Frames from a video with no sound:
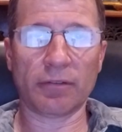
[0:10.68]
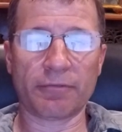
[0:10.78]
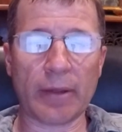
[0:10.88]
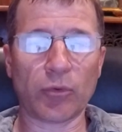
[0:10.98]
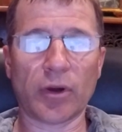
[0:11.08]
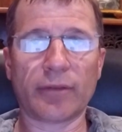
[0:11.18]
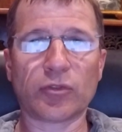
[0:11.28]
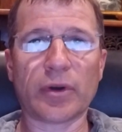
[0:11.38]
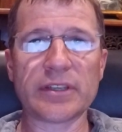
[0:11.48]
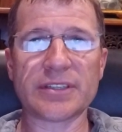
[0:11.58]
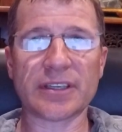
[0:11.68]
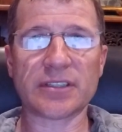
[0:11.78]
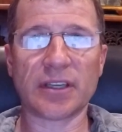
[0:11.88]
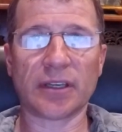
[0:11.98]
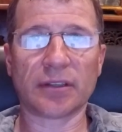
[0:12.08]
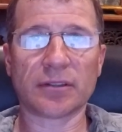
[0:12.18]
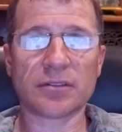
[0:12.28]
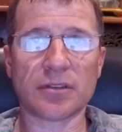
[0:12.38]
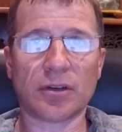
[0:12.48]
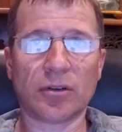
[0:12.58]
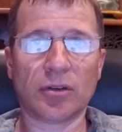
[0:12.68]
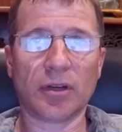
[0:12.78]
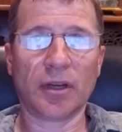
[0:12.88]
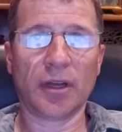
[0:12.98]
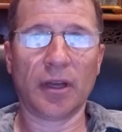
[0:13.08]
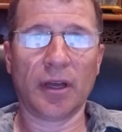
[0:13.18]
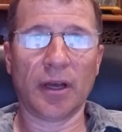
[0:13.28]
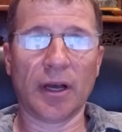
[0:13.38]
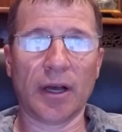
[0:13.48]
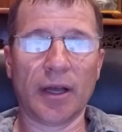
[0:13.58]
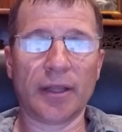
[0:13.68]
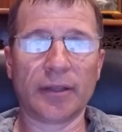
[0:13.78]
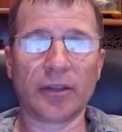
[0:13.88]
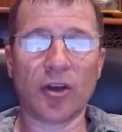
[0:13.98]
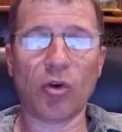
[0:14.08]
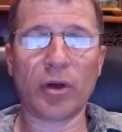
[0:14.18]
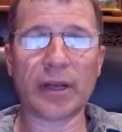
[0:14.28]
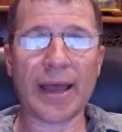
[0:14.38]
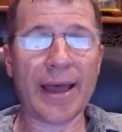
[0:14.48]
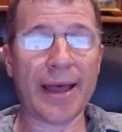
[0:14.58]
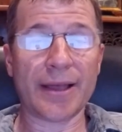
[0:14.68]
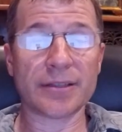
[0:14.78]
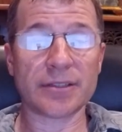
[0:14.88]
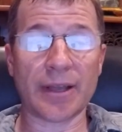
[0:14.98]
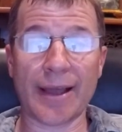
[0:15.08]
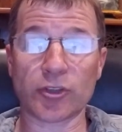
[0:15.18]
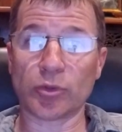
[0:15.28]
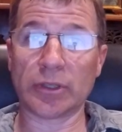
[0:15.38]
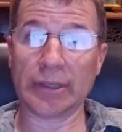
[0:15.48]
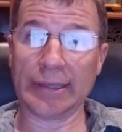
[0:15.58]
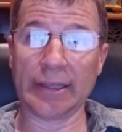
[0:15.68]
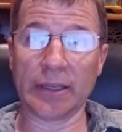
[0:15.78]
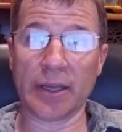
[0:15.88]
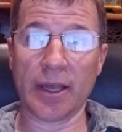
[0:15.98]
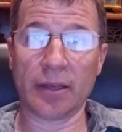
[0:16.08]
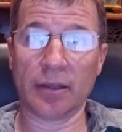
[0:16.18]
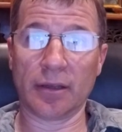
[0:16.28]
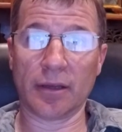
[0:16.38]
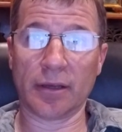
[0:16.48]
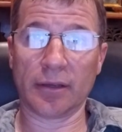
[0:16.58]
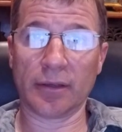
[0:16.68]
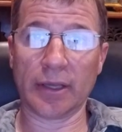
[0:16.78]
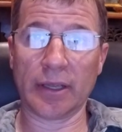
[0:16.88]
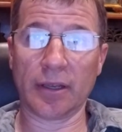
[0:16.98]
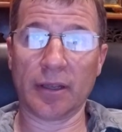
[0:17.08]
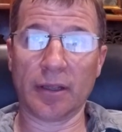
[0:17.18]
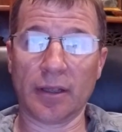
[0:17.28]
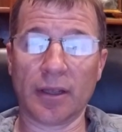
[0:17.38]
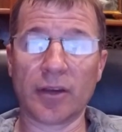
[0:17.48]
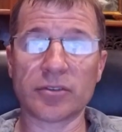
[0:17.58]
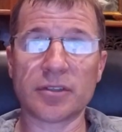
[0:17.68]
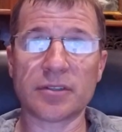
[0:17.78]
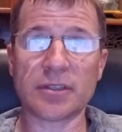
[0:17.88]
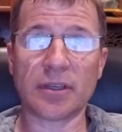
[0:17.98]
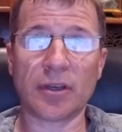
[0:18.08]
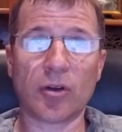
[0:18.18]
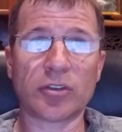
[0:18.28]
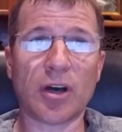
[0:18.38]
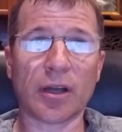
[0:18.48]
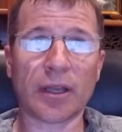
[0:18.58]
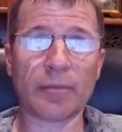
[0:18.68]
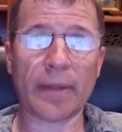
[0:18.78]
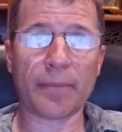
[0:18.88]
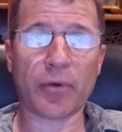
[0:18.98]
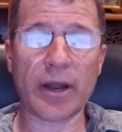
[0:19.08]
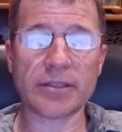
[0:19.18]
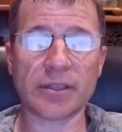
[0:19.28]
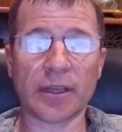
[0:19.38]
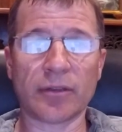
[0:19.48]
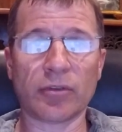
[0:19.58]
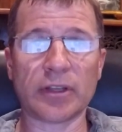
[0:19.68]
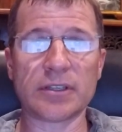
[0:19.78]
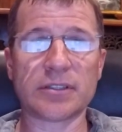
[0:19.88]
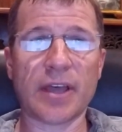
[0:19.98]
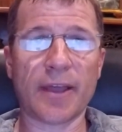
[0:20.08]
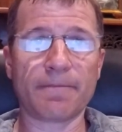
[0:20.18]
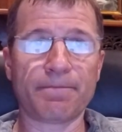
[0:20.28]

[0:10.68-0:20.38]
February of 2016, so no one has an actual Lily yet. Here's the CEO talking about the pricing and the release date.